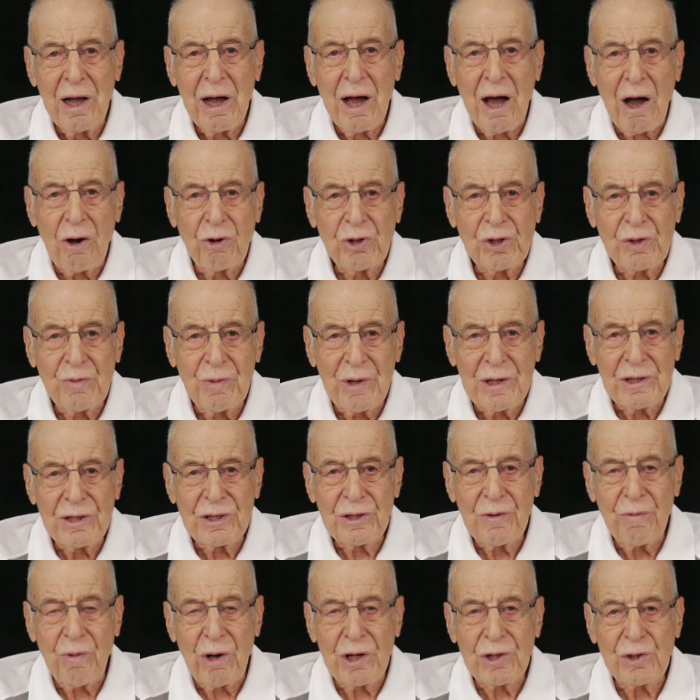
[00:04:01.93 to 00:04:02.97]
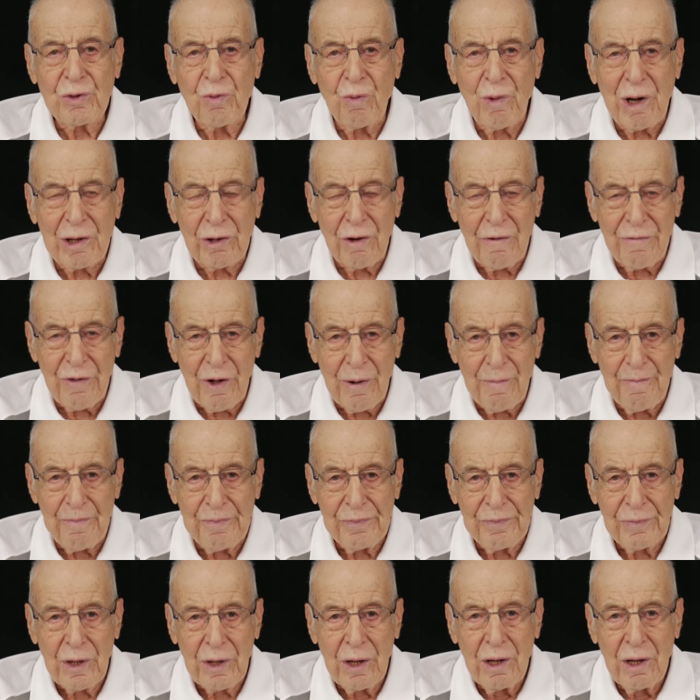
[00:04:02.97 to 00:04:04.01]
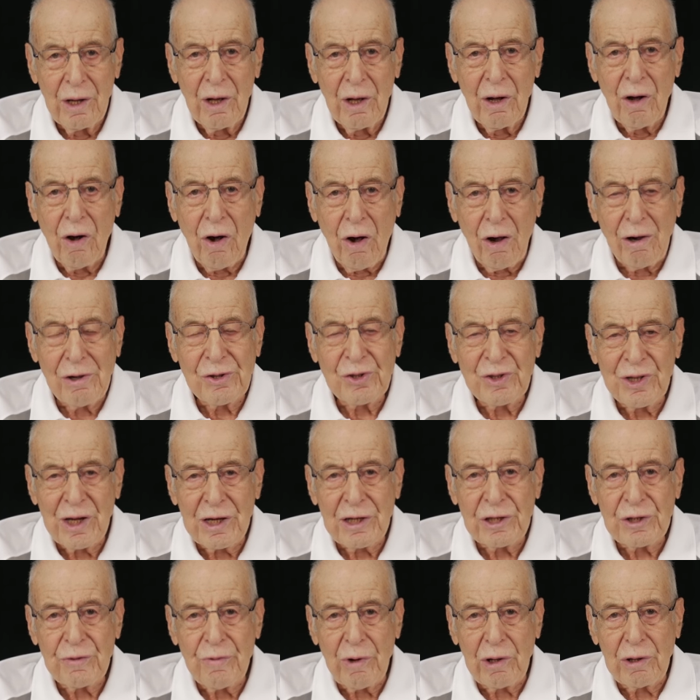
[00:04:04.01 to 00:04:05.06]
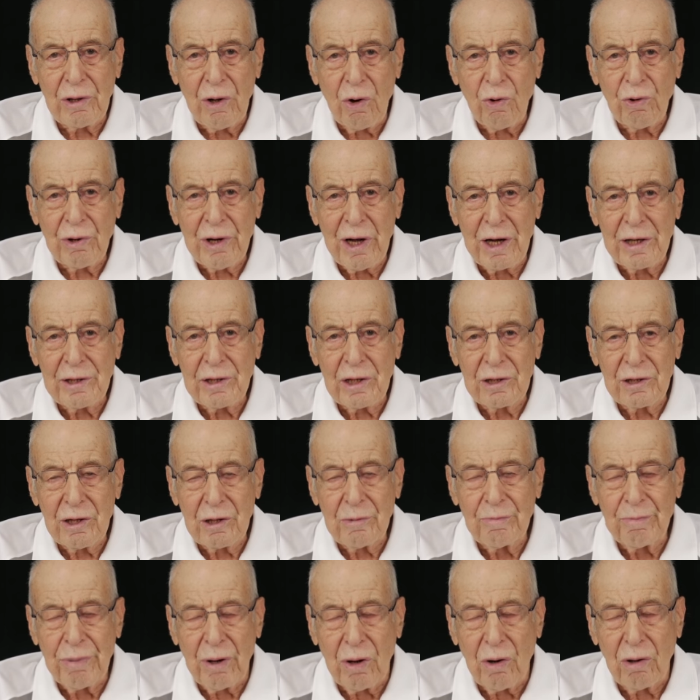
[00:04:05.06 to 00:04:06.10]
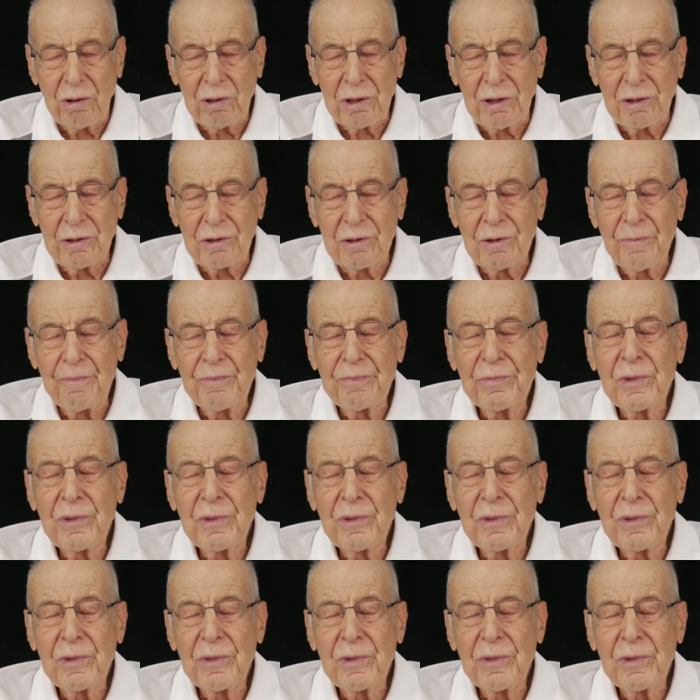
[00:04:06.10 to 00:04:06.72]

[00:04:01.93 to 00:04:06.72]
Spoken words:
Auschwitz was one of them. All six were located in Poland.